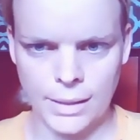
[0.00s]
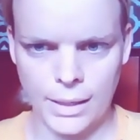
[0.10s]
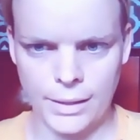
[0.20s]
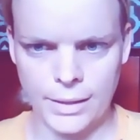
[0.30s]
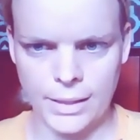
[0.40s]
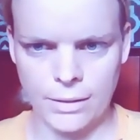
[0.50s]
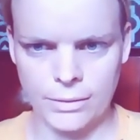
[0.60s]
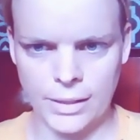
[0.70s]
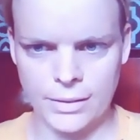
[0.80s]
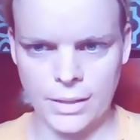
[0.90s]
and the
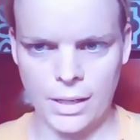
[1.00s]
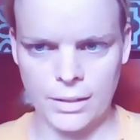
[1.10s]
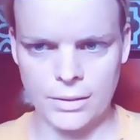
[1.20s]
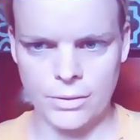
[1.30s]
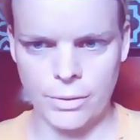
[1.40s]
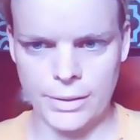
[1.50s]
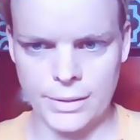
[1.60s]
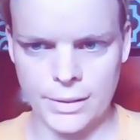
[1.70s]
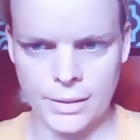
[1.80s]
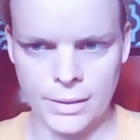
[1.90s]
guilt as
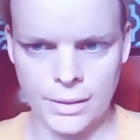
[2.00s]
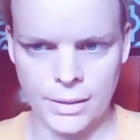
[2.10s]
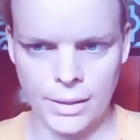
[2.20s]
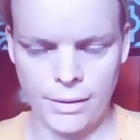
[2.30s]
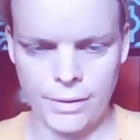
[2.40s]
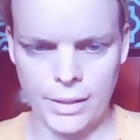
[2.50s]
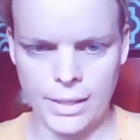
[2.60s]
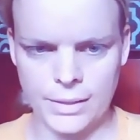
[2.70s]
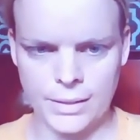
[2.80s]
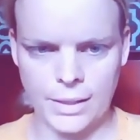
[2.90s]
consequence of the
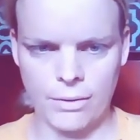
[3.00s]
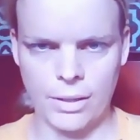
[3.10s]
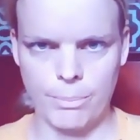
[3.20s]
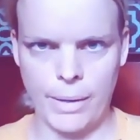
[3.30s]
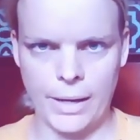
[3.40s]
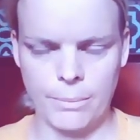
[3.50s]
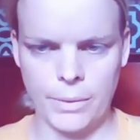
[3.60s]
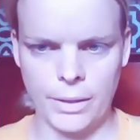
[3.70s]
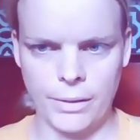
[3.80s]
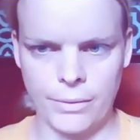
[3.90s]
necessary
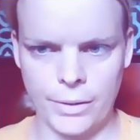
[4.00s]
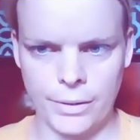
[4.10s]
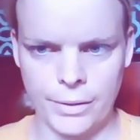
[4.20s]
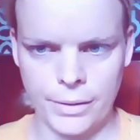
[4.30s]
abandonment of her.